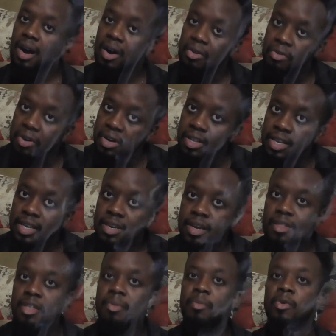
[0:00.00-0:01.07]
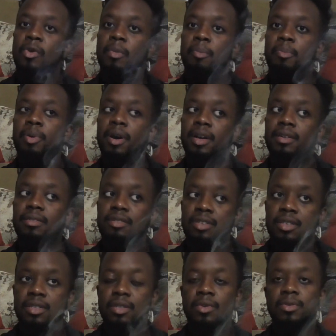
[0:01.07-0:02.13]
are really nothing more but
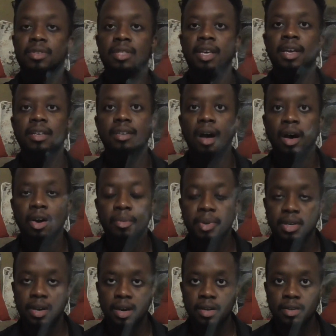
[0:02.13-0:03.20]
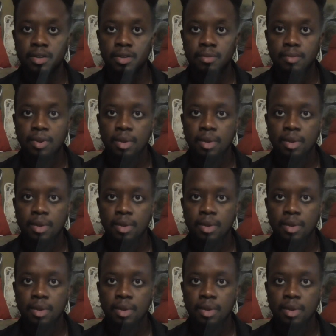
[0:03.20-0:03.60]
just those things, automatons.